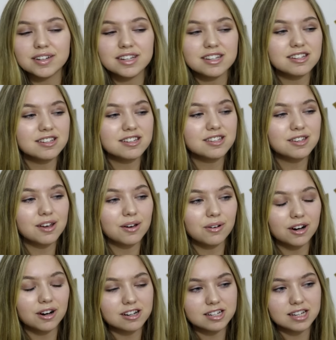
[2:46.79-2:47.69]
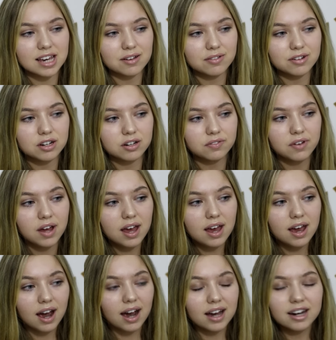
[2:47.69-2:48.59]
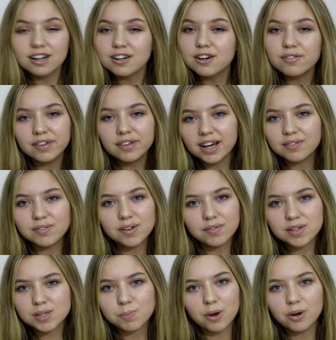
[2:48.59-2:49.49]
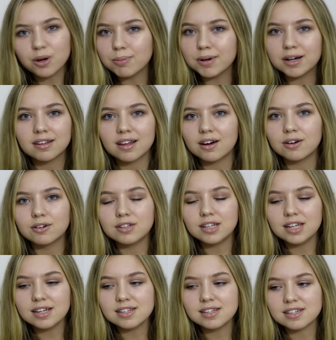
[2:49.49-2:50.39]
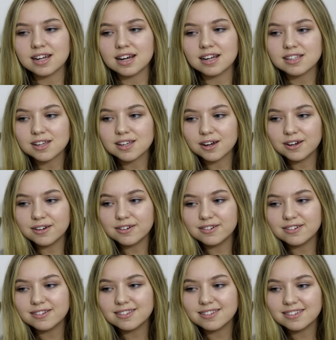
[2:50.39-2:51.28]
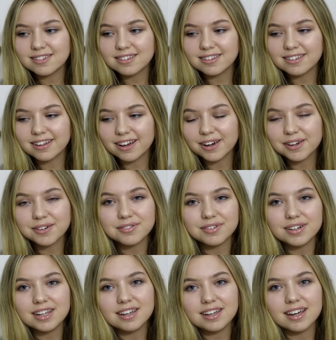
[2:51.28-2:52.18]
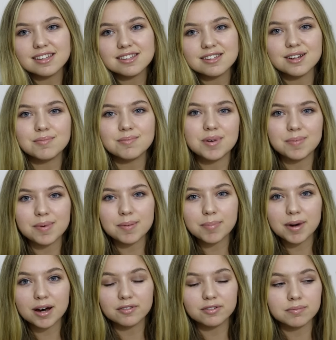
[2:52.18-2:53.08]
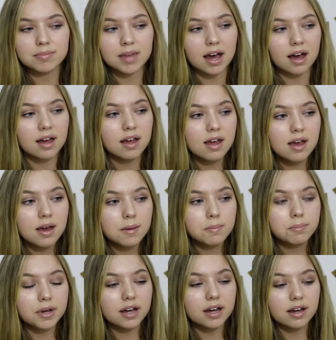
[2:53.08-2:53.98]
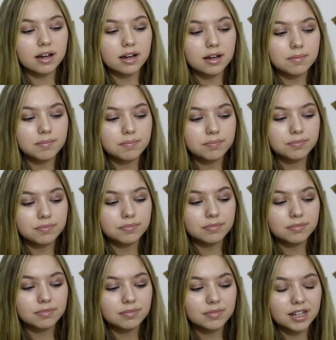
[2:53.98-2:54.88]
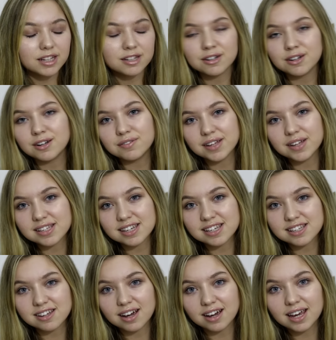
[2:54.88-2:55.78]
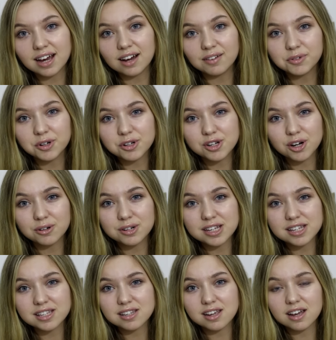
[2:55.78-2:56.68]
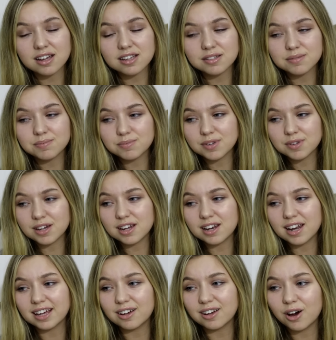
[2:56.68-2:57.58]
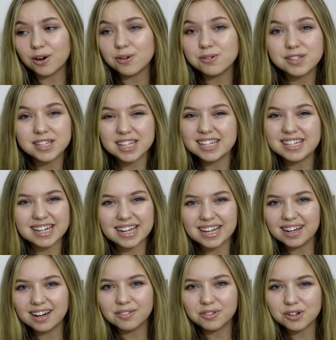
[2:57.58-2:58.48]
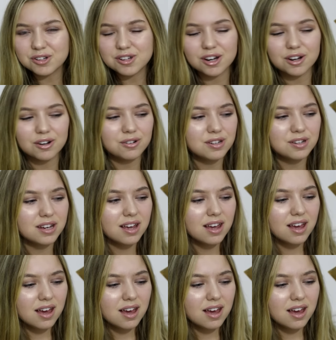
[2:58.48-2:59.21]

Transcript: It's just so hard to get rid of, and I don't think I've ever spoke about that on the internet, so hopefully you get to know me a bit better from that. But I don't know if that's anxiety. I've got told it's as like OCD, I've got told.